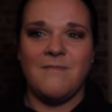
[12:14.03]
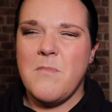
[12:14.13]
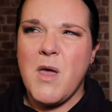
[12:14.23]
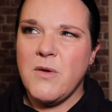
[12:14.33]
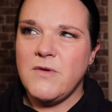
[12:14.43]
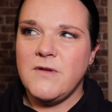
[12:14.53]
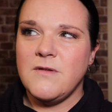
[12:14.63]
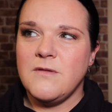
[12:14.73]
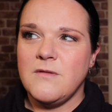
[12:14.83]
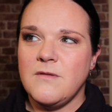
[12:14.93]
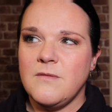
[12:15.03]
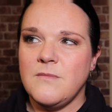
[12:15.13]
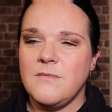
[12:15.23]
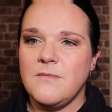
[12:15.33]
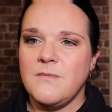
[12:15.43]
mode.
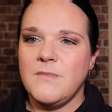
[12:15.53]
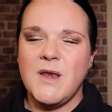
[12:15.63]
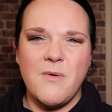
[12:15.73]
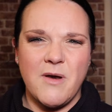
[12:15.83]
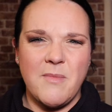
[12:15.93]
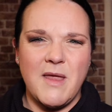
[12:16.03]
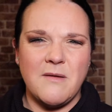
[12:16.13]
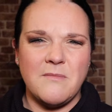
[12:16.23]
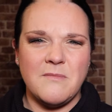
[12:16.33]
You know what I mean.